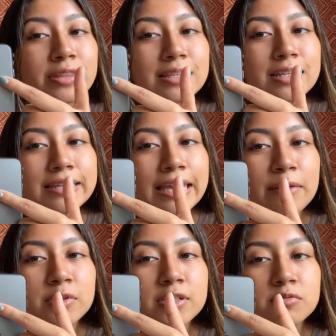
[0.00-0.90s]
The
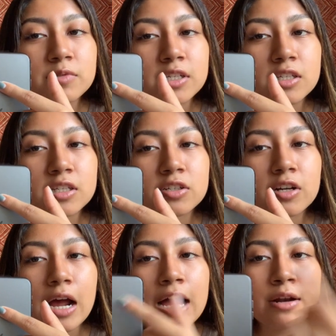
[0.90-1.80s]
cameras right here,
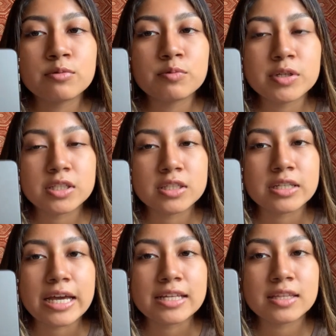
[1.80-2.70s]
I don't really
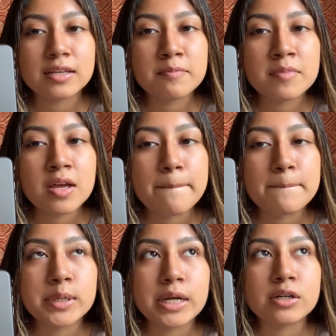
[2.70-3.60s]
like them,
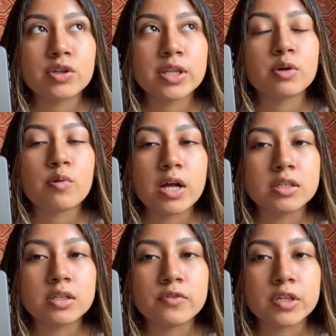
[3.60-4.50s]
but I know that the
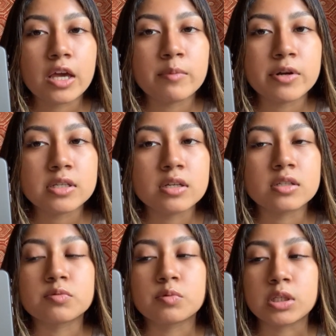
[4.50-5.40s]
quality of the cameras
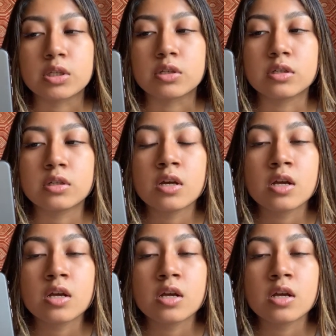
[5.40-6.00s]
is really good,